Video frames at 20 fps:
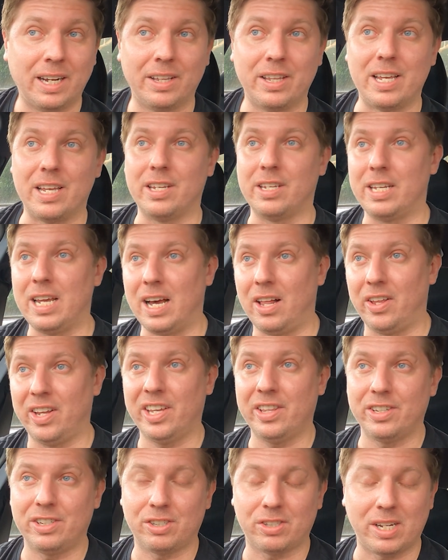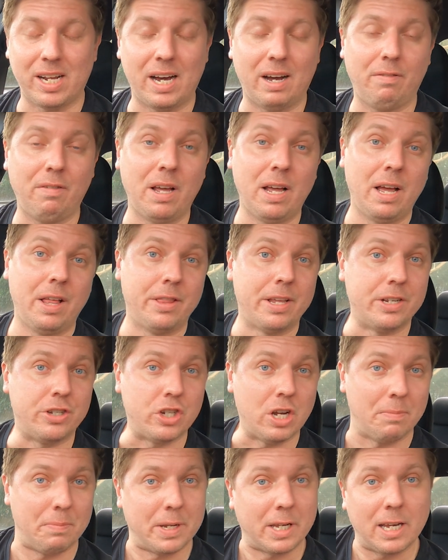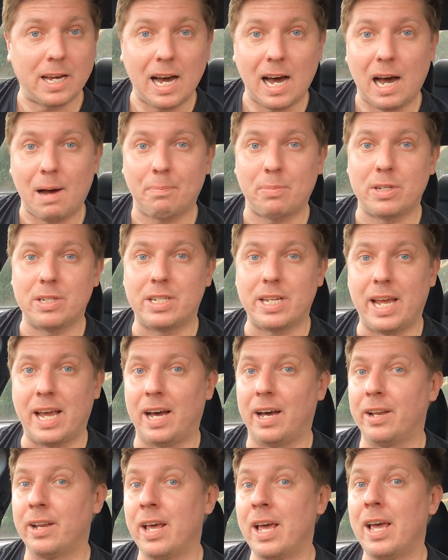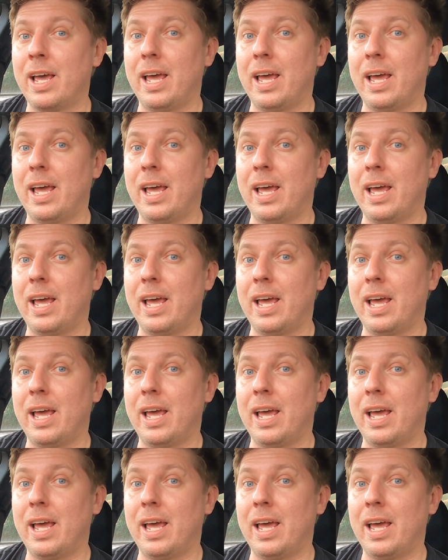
They're yelling at the staff, they're jumping up and down,